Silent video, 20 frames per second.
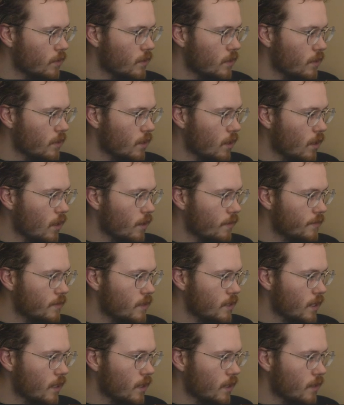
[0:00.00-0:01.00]

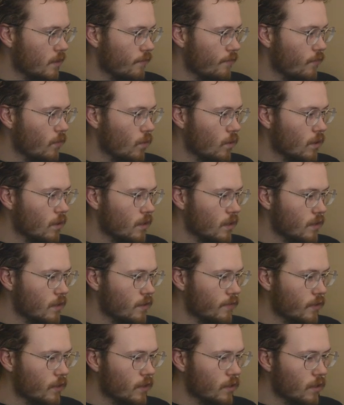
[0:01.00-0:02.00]
offset 4, that's
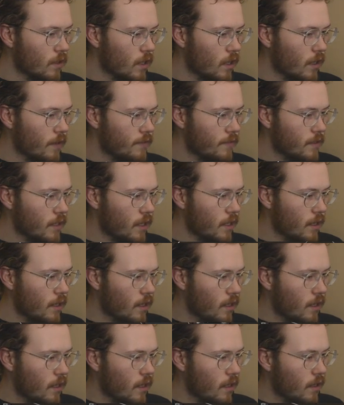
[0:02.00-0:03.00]
vertical offset,
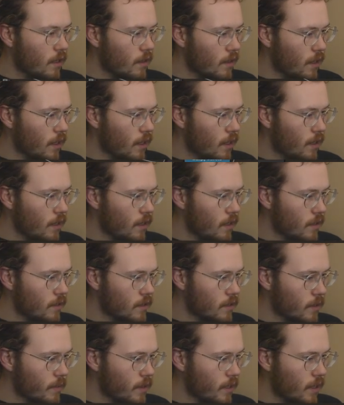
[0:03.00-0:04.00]
that is
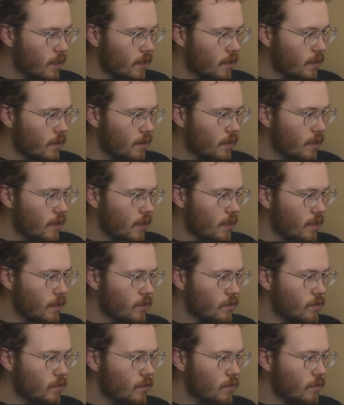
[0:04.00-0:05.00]
coming then
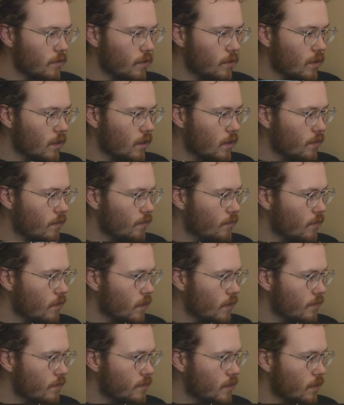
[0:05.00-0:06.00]
into
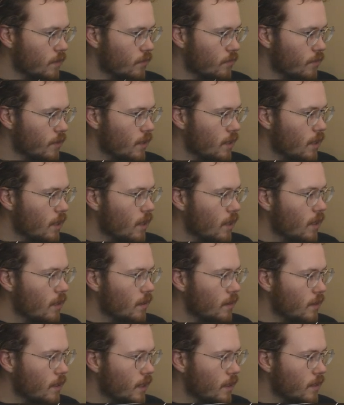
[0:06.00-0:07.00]
offset 3.
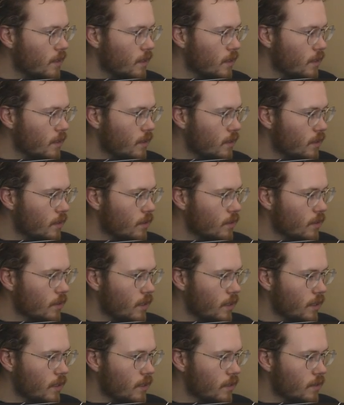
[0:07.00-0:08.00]
The idea here
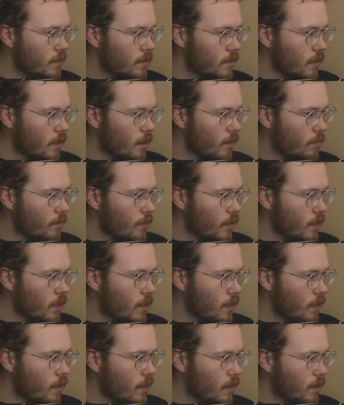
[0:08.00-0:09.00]
is I'm
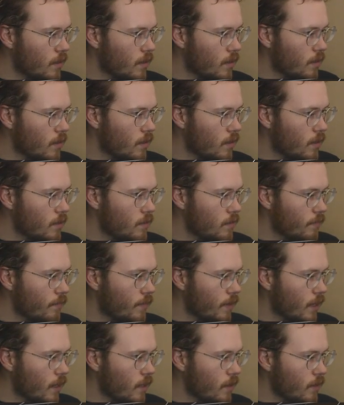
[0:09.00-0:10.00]
bringing in this
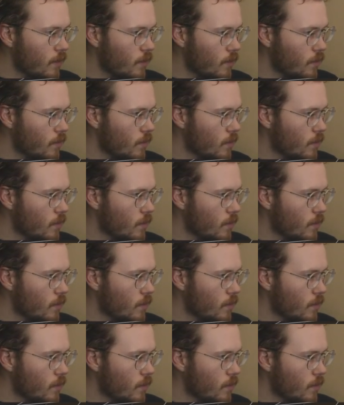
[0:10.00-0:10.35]
value